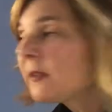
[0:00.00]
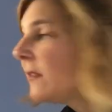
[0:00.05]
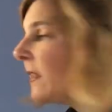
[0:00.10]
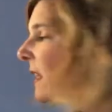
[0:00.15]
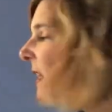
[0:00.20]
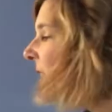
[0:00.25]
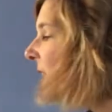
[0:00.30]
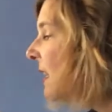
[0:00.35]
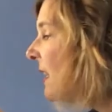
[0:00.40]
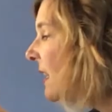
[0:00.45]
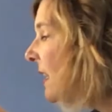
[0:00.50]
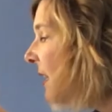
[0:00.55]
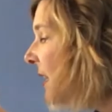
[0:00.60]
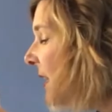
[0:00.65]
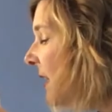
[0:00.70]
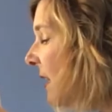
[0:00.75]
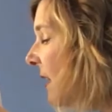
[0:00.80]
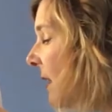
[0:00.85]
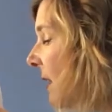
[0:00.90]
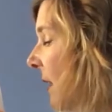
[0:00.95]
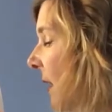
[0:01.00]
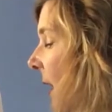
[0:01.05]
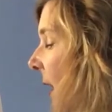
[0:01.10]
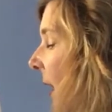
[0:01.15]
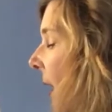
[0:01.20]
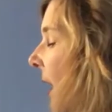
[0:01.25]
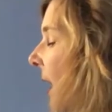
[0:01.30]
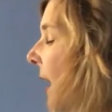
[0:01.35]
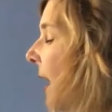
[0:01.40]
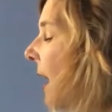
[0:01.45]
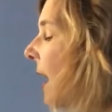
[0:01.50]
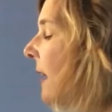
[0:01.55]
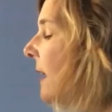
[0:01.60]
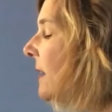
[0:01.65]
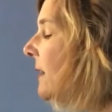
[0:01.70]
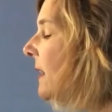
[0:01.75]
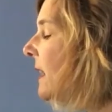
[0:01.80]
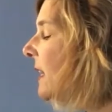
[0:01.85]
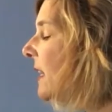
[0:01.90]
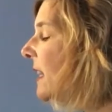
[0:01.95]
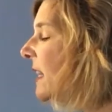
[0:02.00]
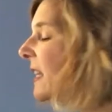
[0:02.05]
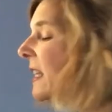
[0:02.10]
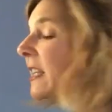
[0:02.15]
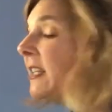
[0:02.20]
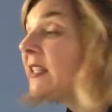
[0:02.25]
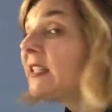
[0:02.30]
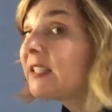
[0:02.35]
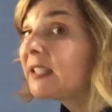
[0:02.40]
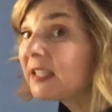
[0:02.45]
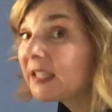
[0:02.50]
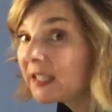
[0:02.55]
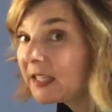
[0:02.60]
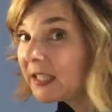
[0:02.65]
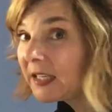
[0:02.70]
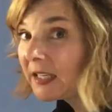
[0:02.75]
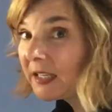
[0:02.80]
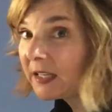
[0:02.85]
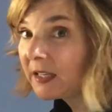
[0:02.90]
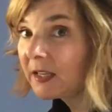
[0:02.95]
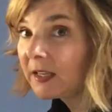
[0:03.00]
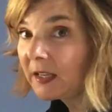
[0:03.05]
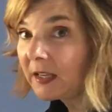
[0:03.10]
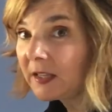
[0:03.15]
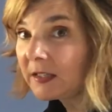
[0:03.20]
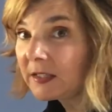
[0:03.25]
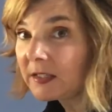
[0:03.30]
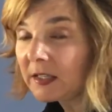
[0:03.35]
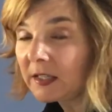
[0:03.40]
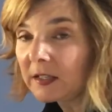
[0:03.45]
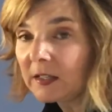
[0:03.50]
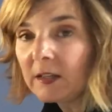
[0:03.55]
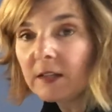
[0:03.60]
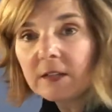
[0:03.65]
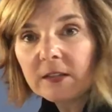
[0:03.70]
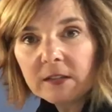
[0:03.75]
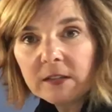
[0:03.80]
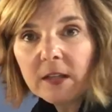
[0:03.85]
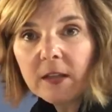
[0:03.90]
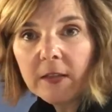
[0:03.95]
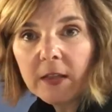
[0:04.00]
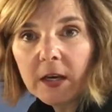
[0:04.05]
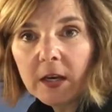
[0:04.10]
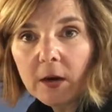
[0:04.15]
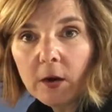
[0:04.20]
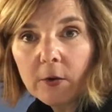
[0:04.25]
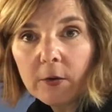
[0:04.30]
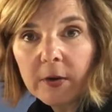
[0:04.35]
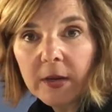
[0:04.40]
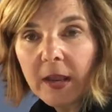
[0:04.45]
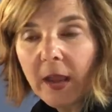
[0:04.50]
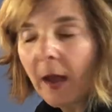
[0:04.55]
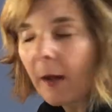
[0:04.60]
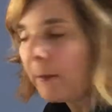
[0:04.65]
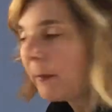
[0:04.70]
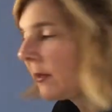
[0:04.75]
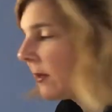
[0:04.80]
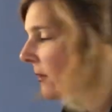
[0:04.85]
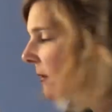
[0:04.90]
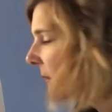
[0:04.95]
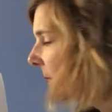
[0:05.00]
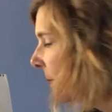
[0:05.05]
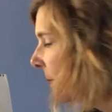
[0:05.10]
the E and I added the ED ending to say that it already happened.